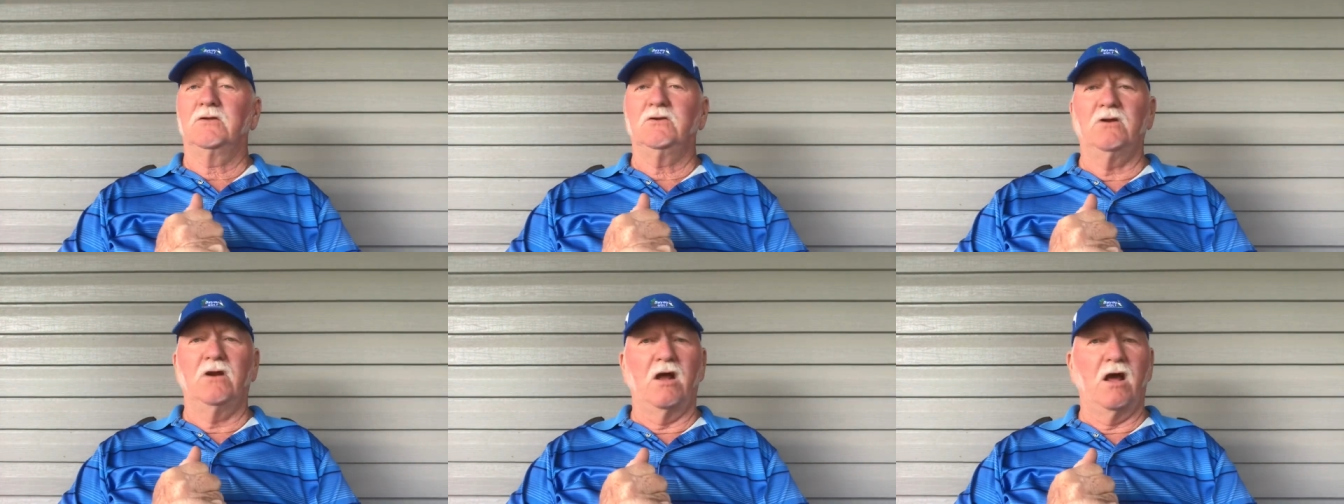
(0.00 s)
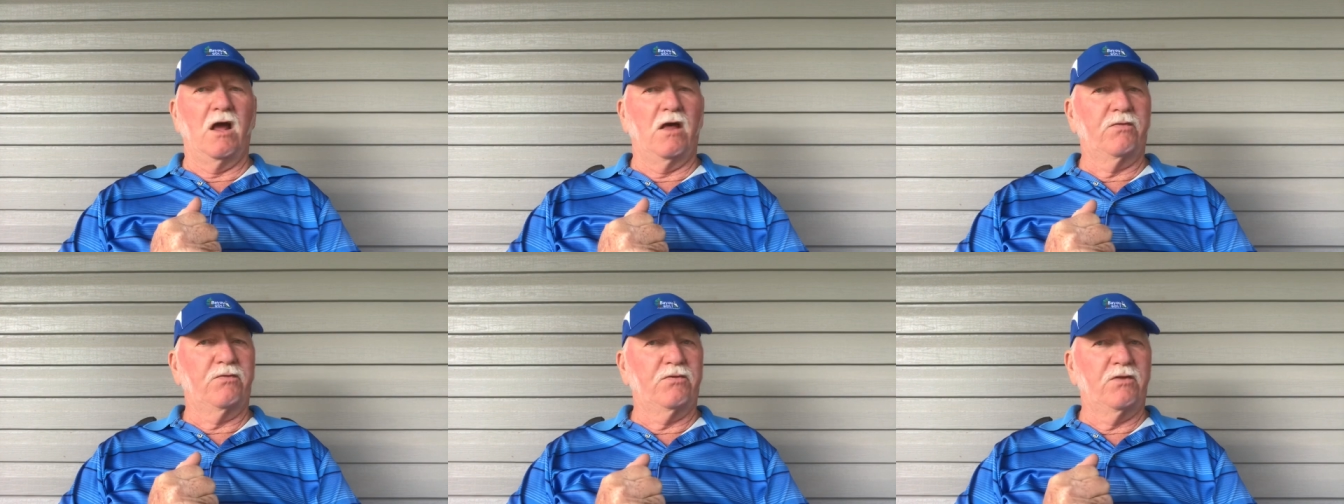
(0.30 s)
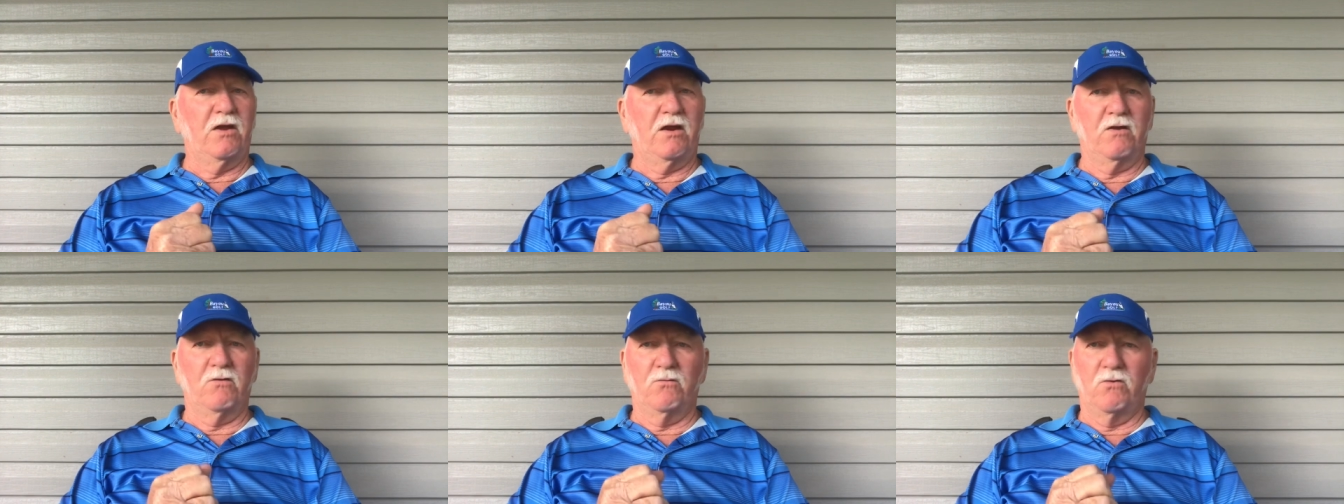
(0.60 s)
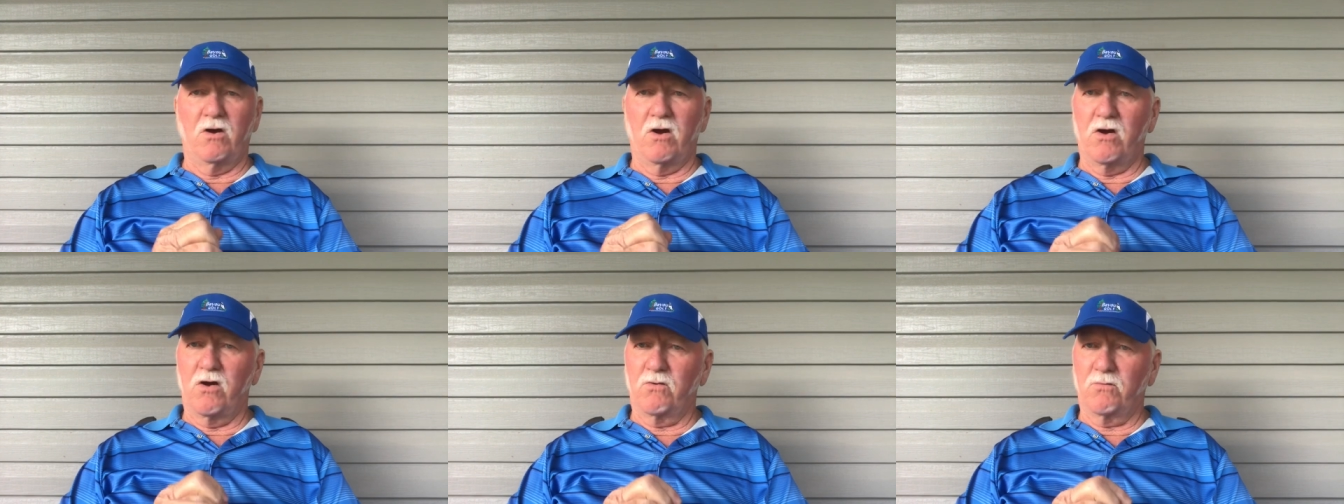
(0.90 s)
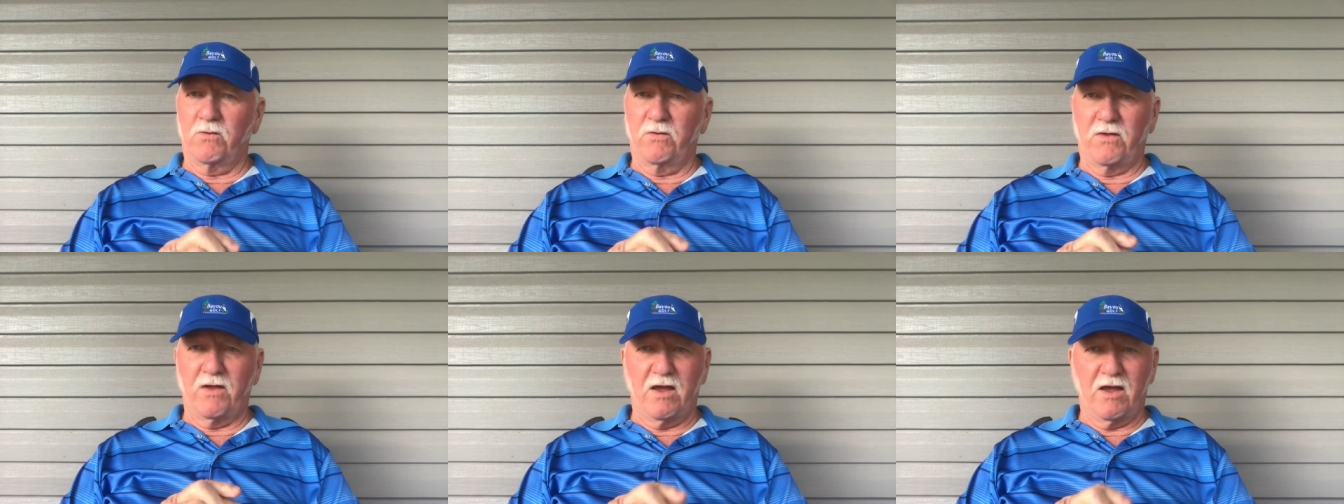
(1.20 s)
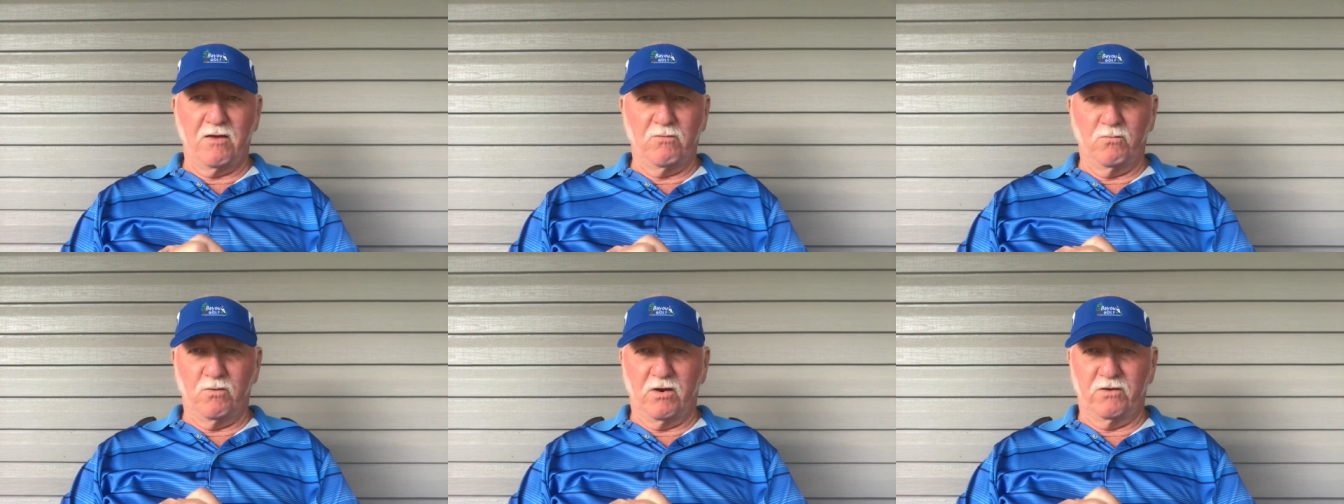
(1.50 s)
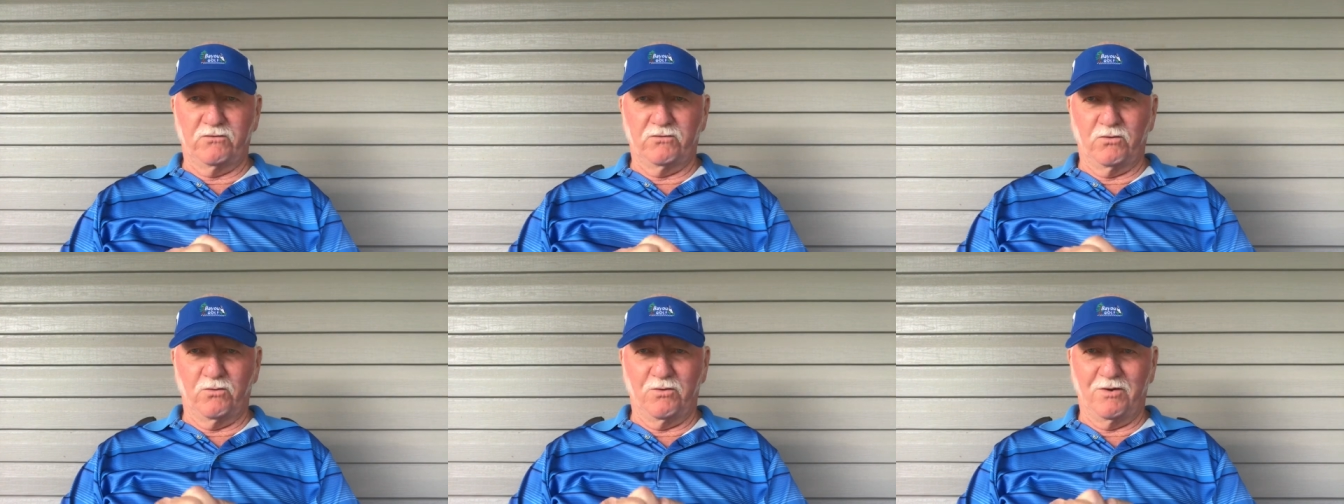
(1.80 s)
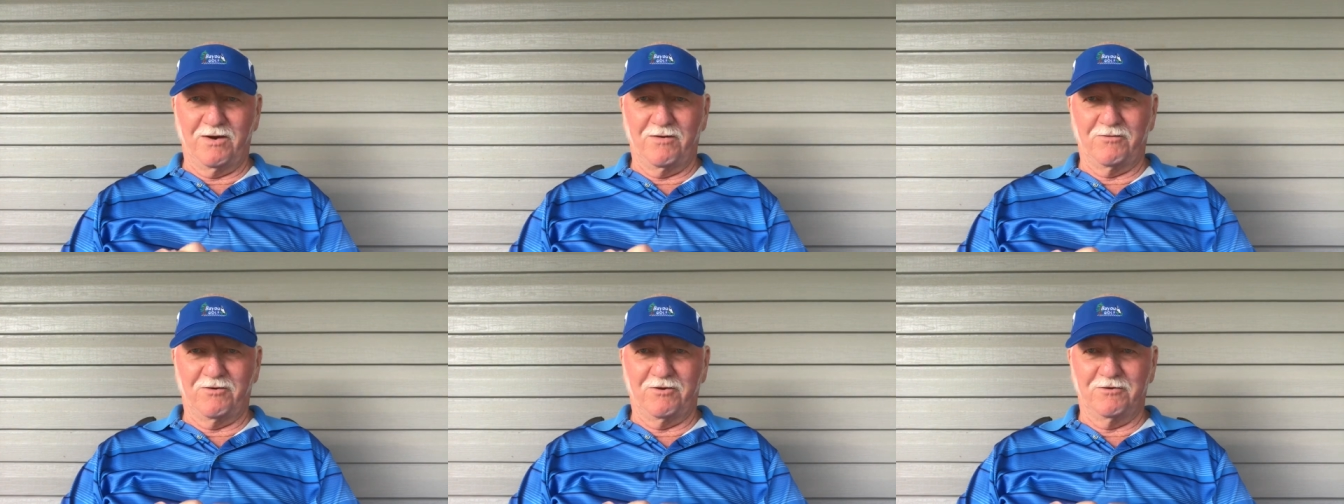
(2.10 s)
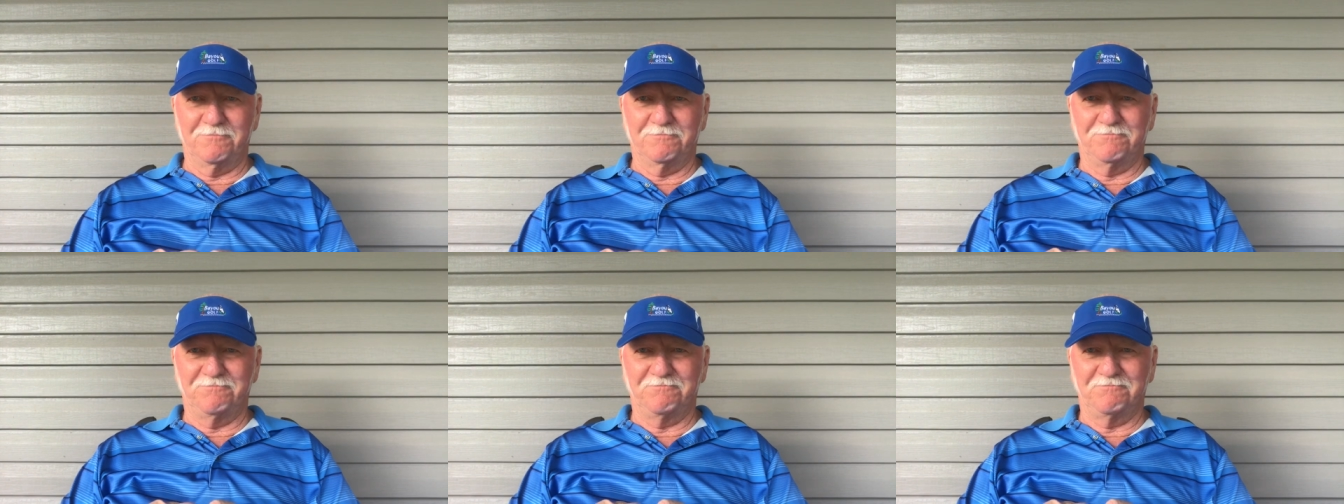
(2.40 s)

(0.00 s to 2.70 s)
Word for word: Nothing wrong with that whatsoever.